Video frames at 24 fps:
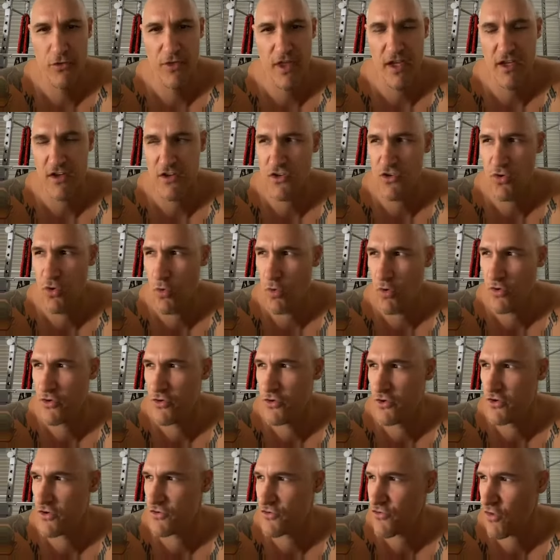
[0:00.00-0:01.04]
they can talk
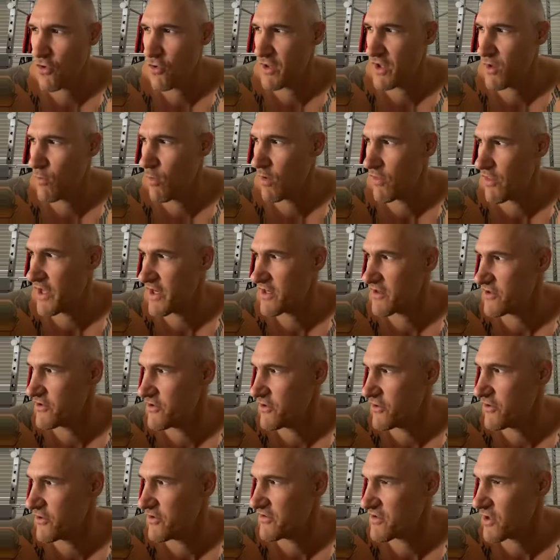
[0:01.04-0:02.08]
to, controlling what they can do.